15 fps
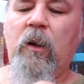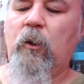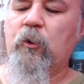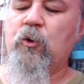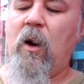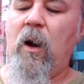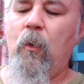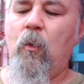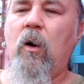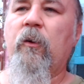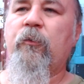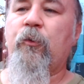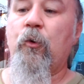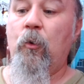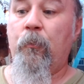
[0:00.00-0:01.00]
drywall
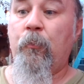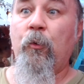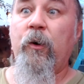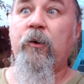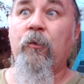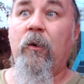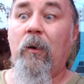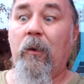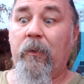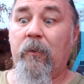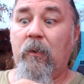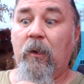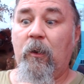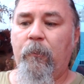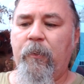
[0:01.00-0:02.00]
screw, pre-drill it
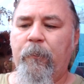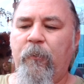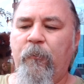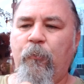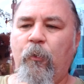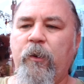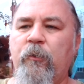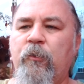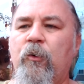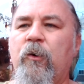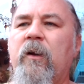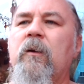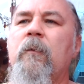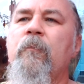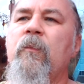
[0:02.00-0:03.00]
a little bit before you do
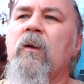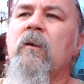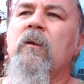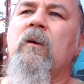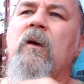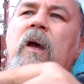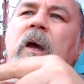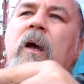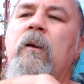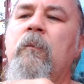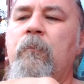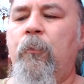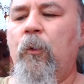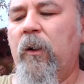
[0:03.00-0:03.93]
it, and put